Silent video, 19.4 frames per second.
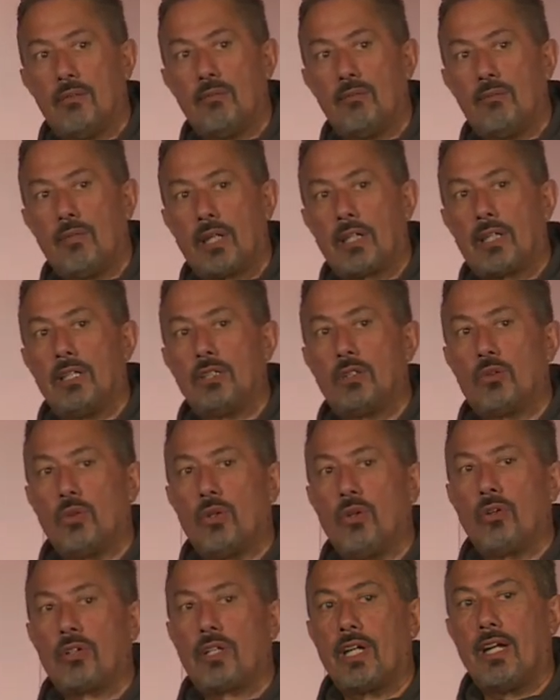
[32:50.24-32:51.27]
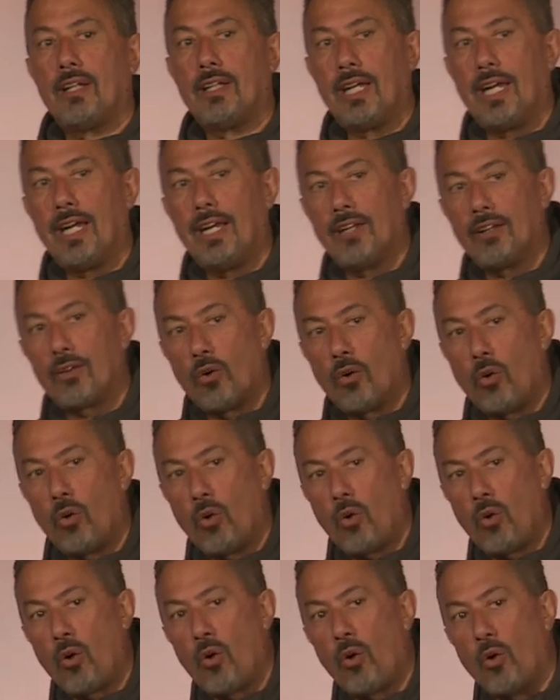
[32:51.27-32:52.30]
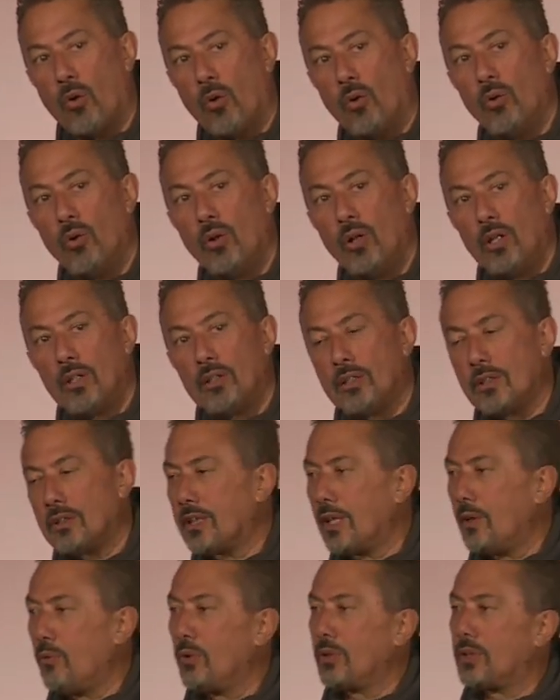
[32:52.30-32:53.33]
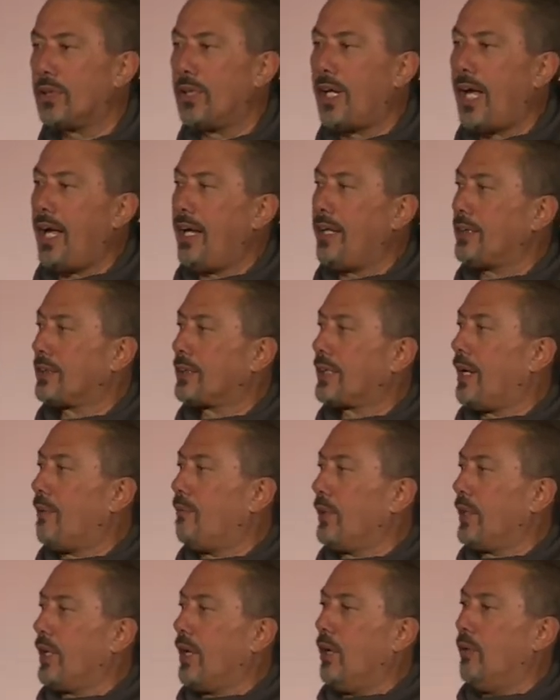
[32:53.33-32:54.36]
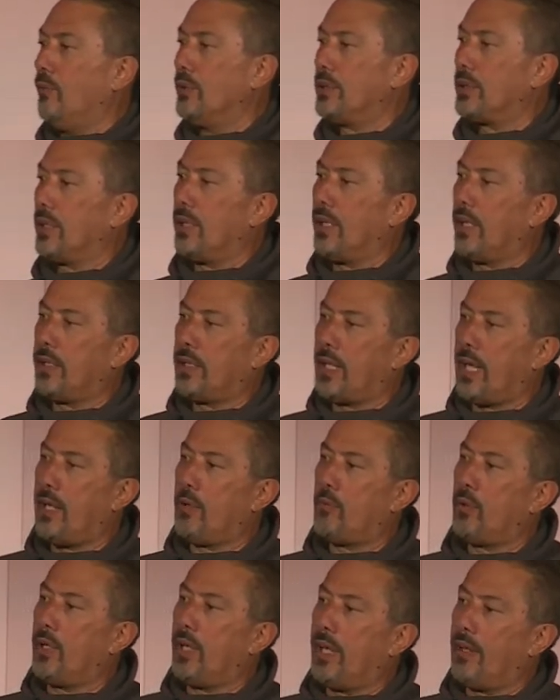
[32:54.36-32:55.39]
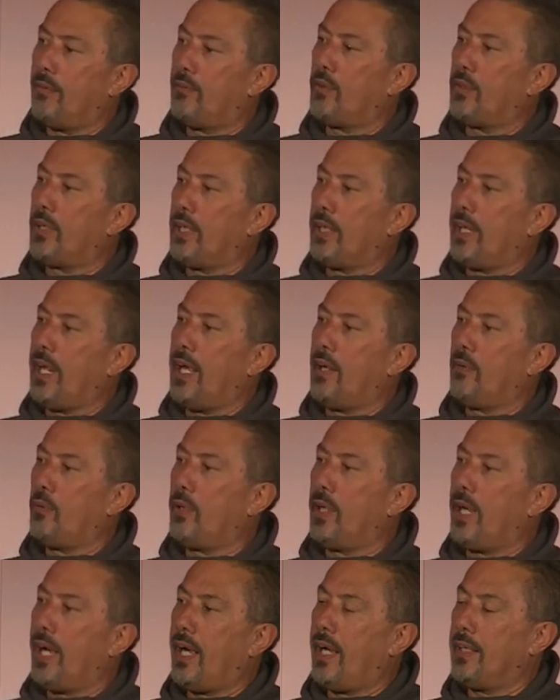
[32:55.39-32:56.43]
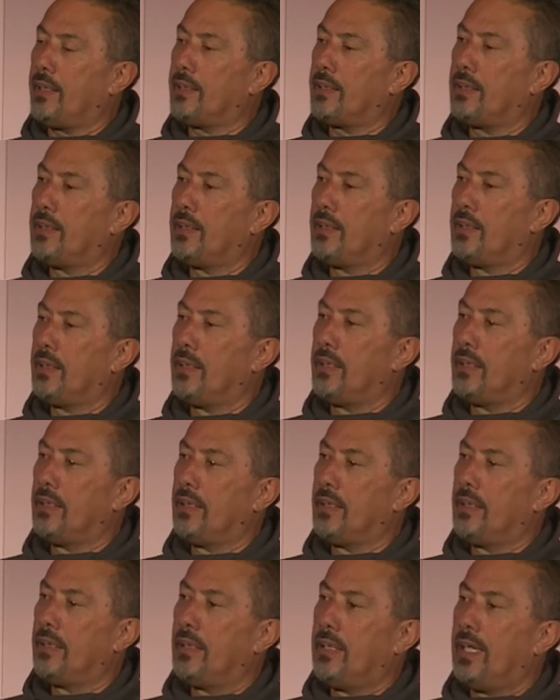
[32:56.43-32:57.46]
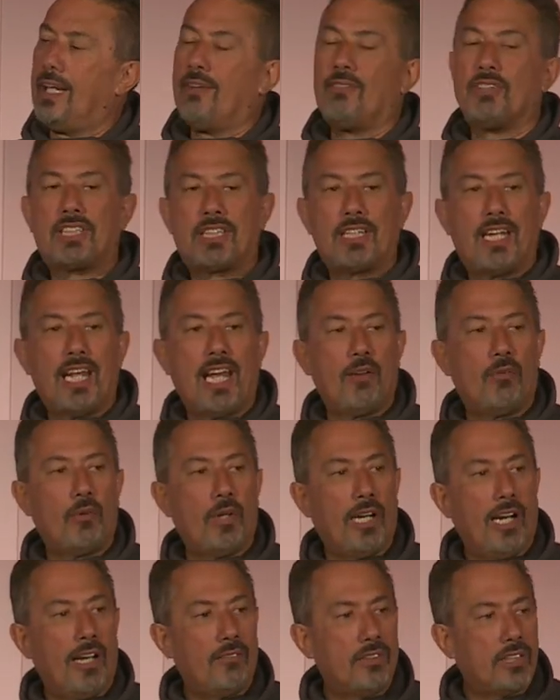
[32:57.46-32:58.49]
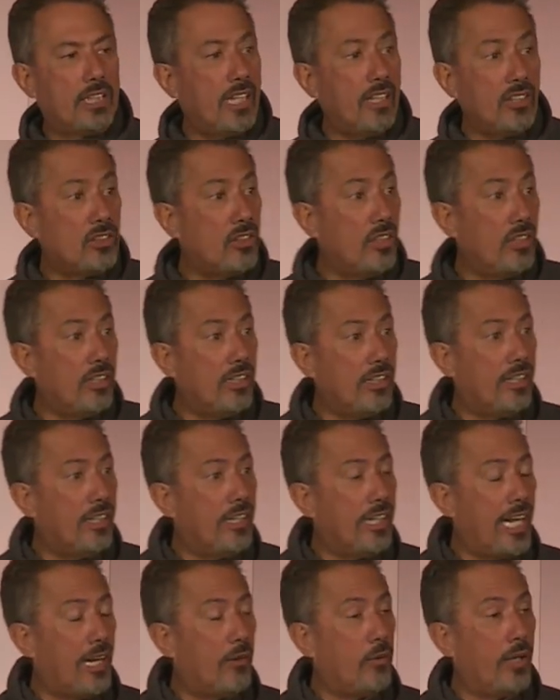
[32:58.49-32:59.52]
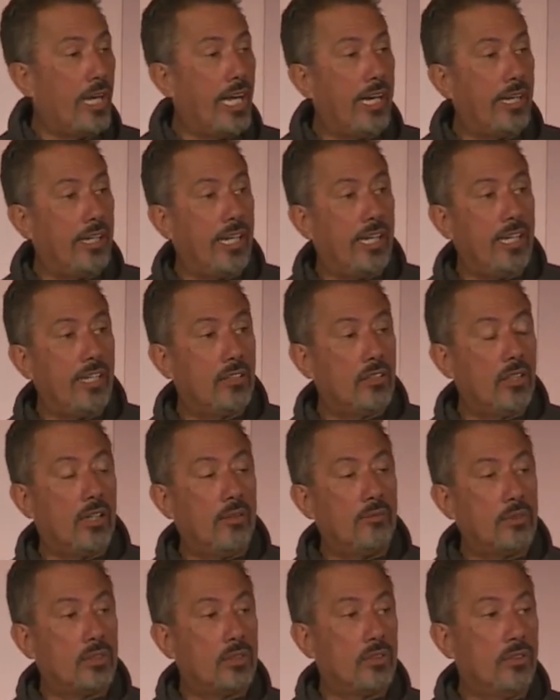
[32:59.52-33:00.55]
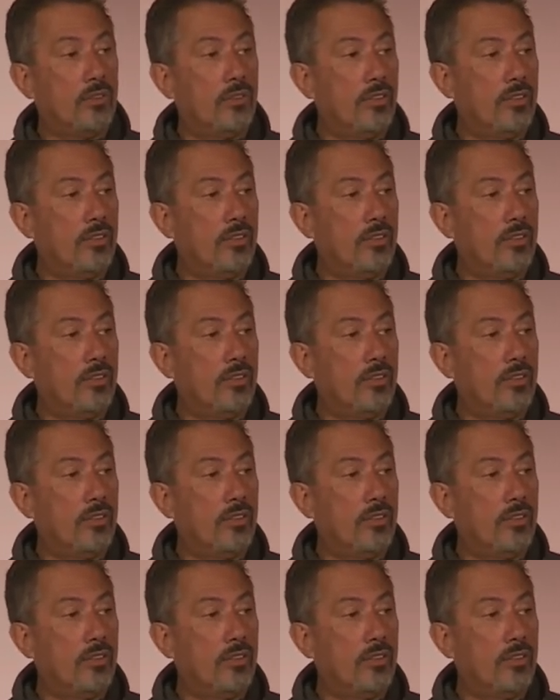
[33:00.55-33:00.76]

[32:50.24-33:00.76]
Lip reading: my kids would look down the end of the hall to see which dad is coming home. Is it the dad we love or the dad we hate? And if it's the dad we love, is he going to turn into the dad we hate anytime soon?